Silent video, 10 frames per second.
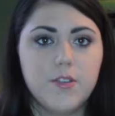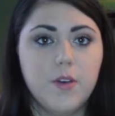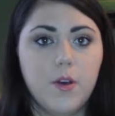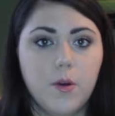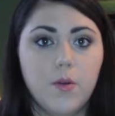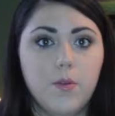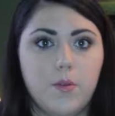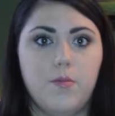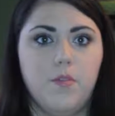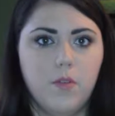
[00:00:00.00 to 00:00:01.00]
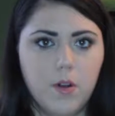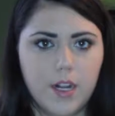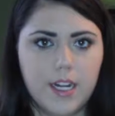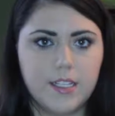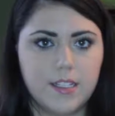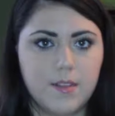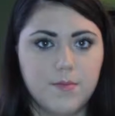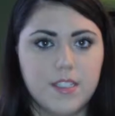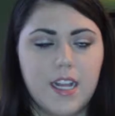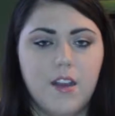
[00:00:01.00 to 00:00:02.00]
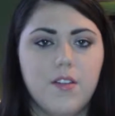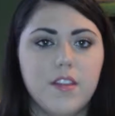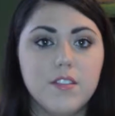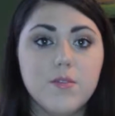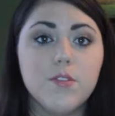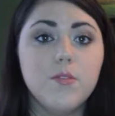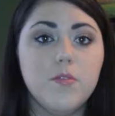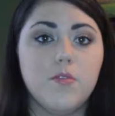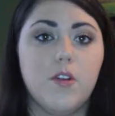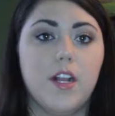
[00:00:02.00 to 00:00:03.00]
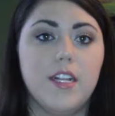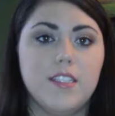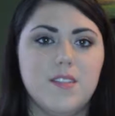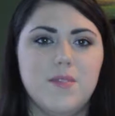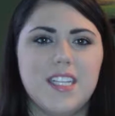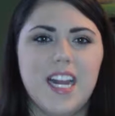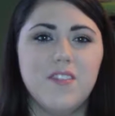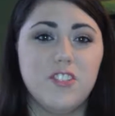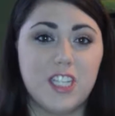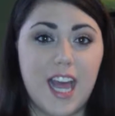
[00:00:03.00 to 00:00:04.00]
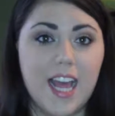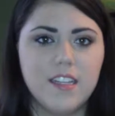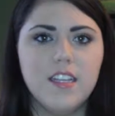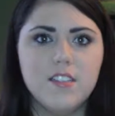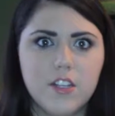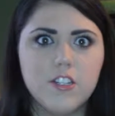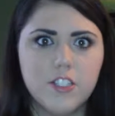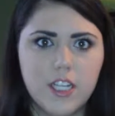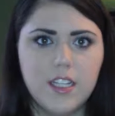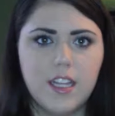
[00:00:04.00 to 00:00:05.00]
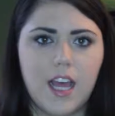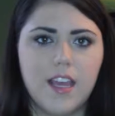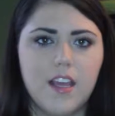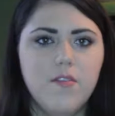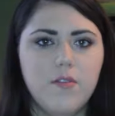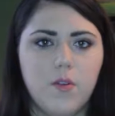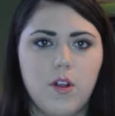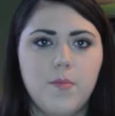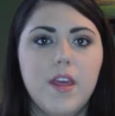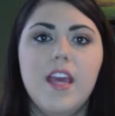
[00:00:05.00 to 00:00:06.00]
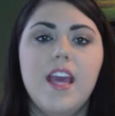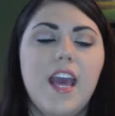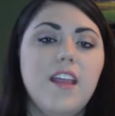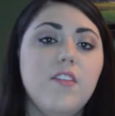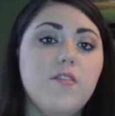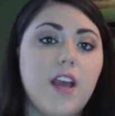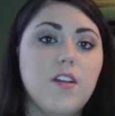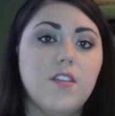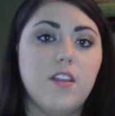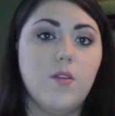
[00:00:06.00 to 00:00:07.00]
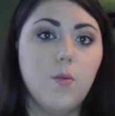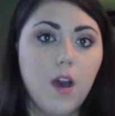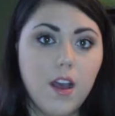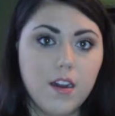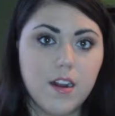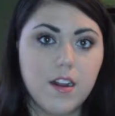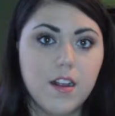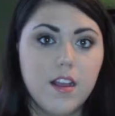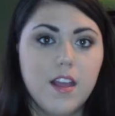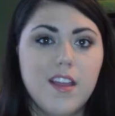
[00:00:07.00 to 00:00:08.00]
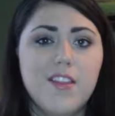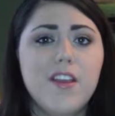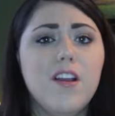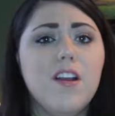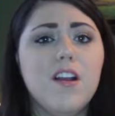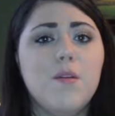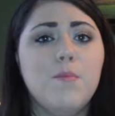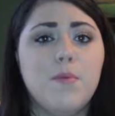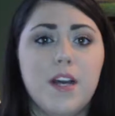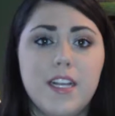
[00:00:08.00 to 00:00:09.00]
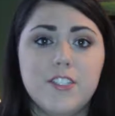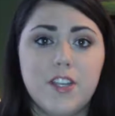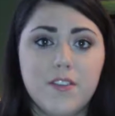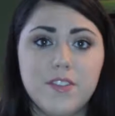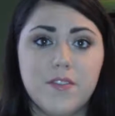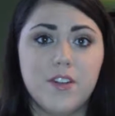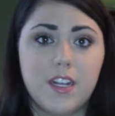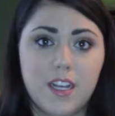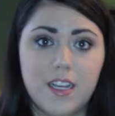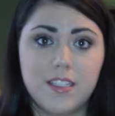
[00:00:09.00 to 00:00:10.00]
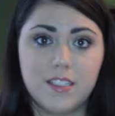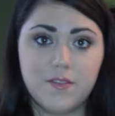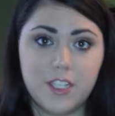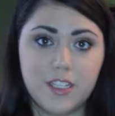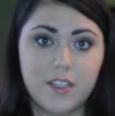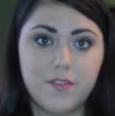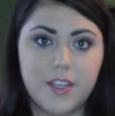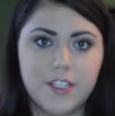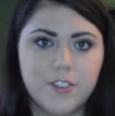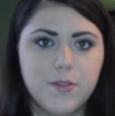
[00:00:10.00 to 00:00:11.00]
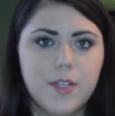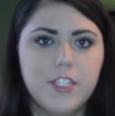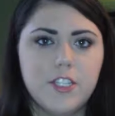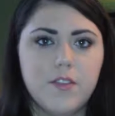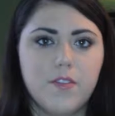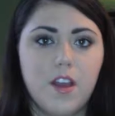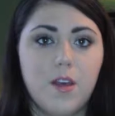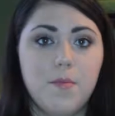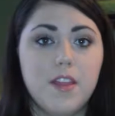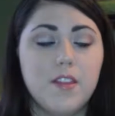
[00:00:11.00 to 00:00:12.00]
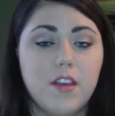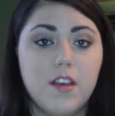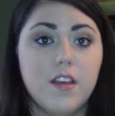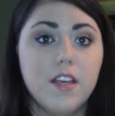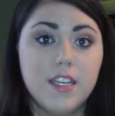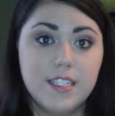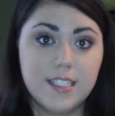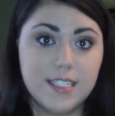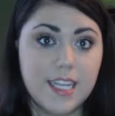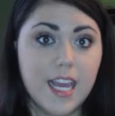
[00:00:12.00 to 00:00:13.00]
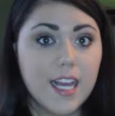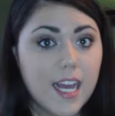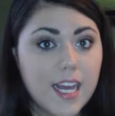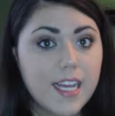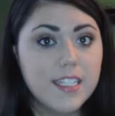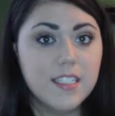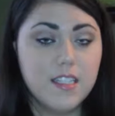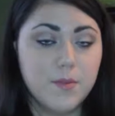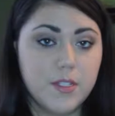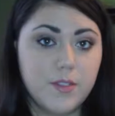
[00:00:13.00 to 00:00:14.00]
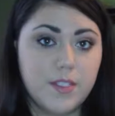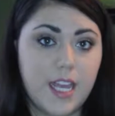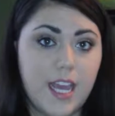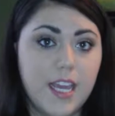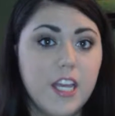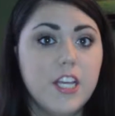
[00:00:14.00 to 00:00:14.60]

to a whole group of organisms. Now, this group of organisms is kind of gelatinous or jelly-like in form, and they're found in the water. There are a bunch of different kinds of jellyfish, ranging from the stinging kind, the medusae,